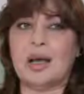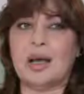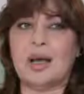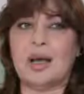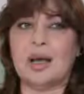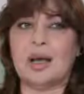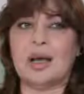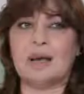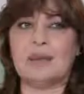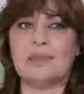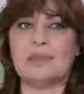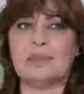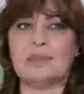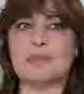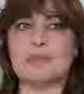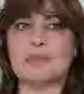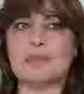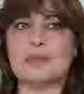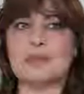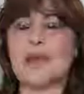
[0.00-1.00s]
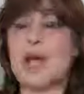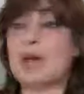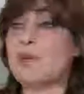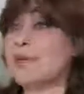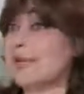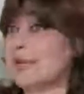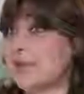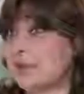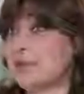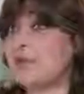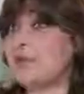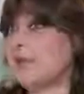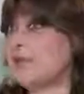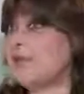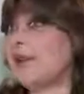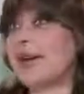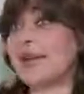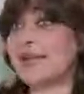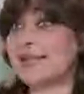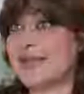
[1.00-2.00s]
It was
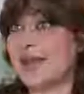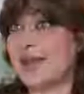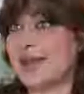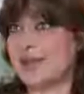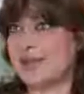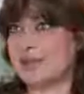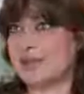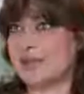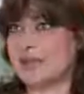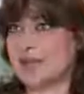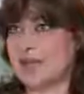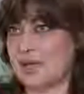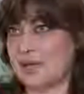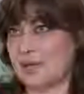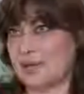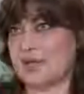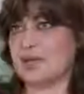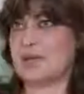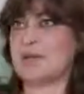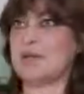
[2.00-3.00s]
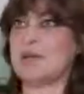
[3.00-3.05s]
very exciting because I was in